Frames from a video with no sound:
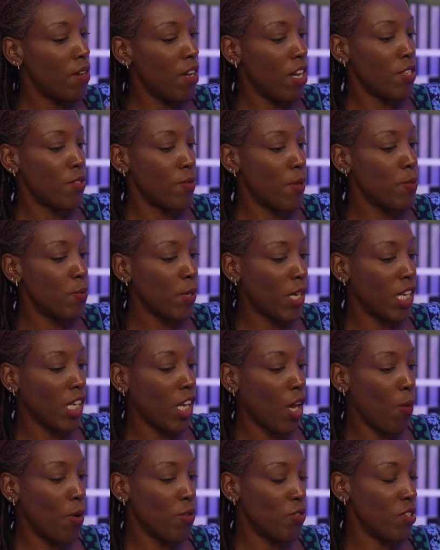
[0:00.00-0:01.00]
I suppose we're going
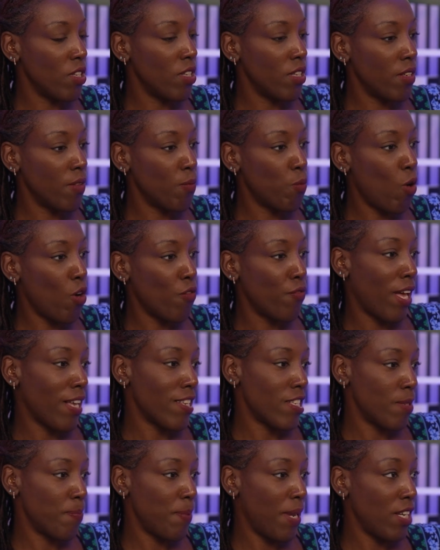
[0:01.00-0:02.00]
to go on to what
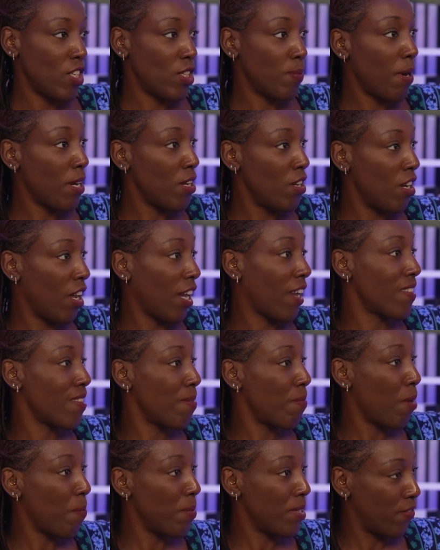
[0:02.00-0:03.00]
that speech might look like, because
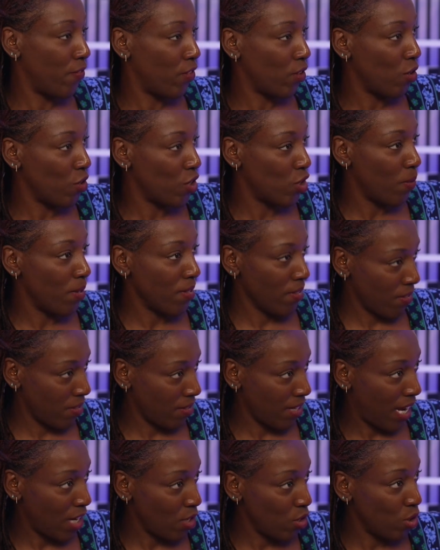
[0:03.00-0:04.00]
it might be difficult to
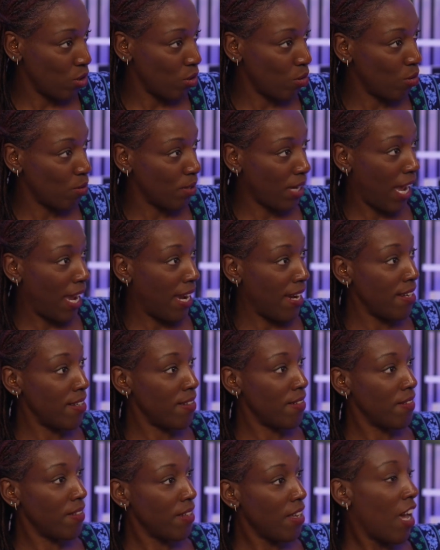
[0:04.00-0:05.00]
understand or
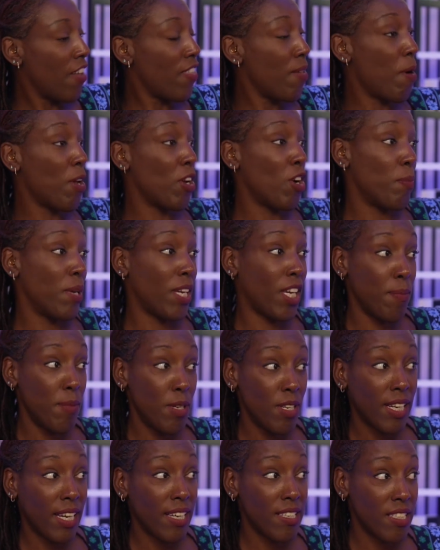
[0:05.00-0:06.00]
gain. They might not be
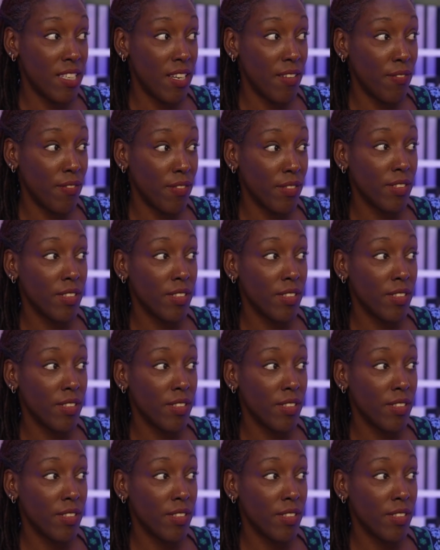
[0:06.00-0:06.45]
communicative.